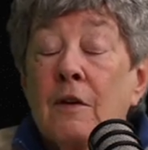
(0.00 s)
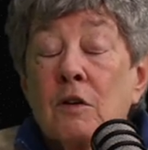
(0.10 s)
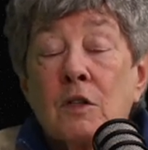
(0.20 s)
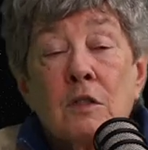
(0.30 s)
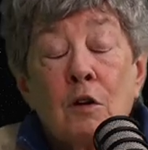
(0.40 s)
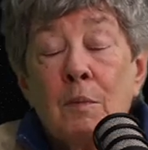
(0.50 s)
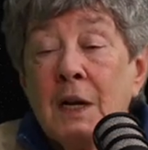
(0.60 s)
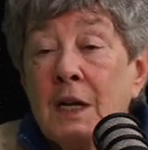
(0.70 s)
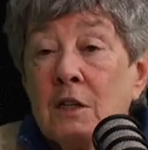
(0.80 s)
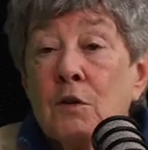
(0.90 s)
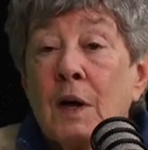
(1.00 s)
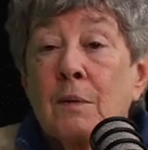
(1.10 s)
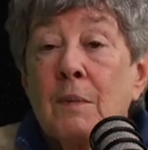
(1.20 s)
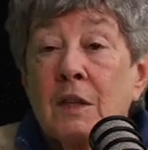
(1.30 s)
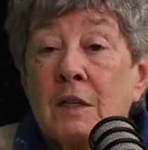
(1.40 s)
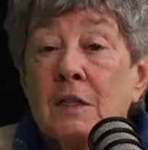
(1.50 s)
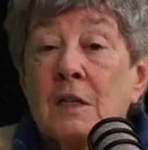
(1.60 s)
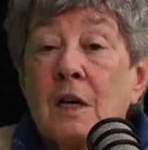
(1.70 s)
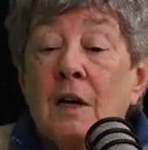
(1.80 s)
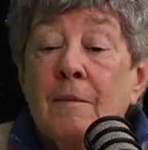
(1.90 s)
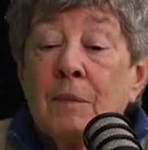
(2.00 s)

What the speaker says: There are so many indirect methods